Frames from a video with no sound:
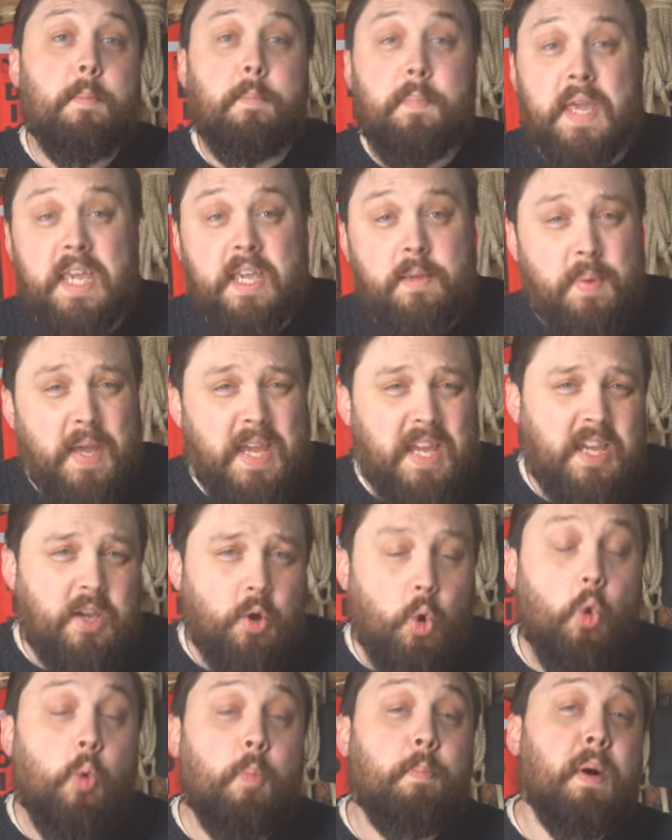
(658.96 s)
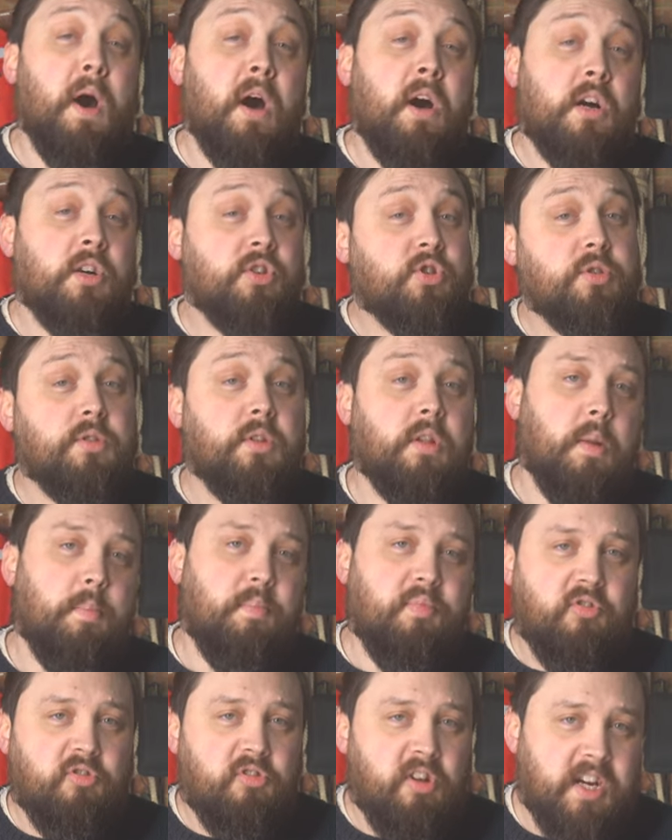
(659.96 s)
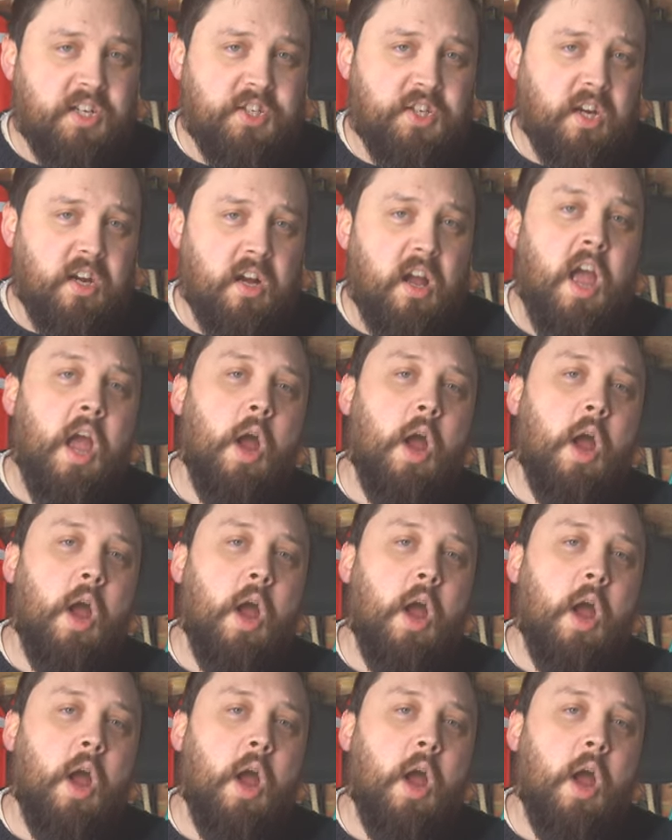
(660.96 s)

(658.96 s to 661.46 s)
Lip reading: PP, or partial pressure.